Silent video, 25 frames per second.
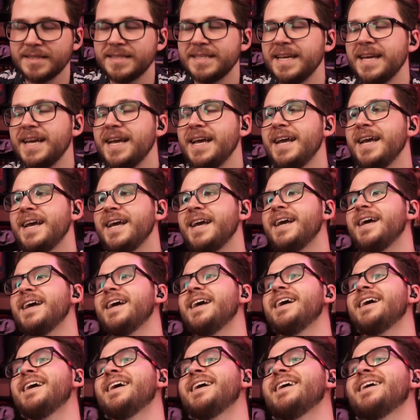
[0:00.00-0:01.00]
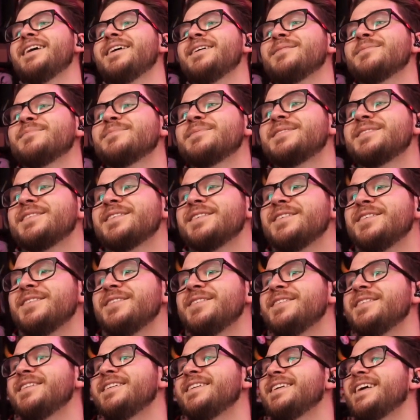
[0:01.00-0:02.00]
damn, I
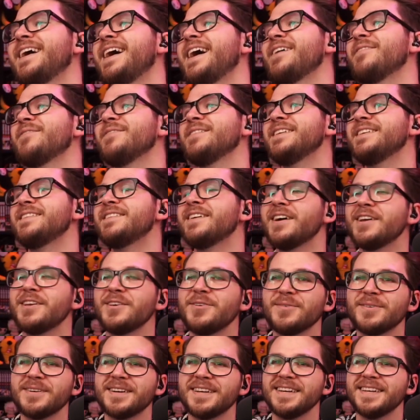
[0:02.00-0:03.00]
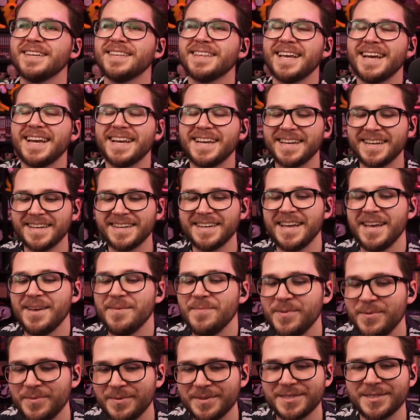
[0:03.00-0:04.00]
dude. I really thought you were gonna like
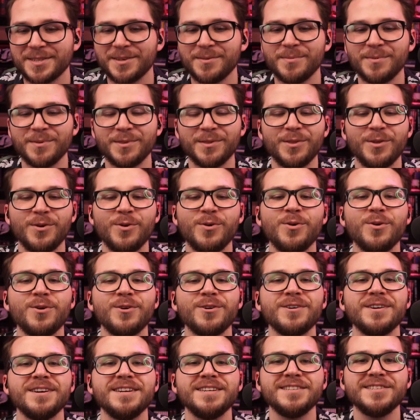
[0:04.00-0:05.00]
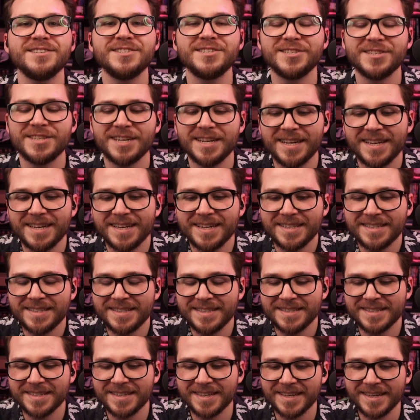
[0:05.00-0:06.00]
hit me with some lore and
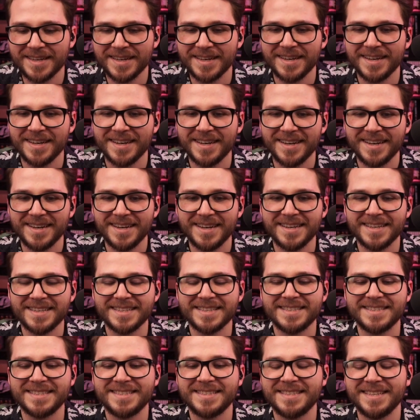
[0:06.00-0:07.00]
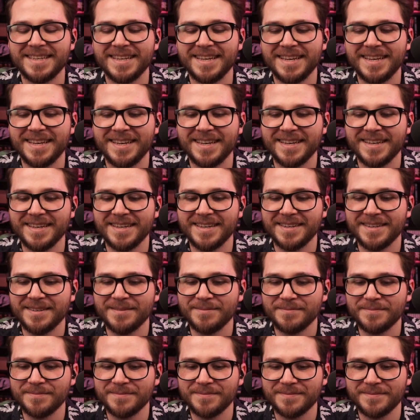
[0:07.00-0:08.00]
shit. No, no, yeah, damn. you're gonna have to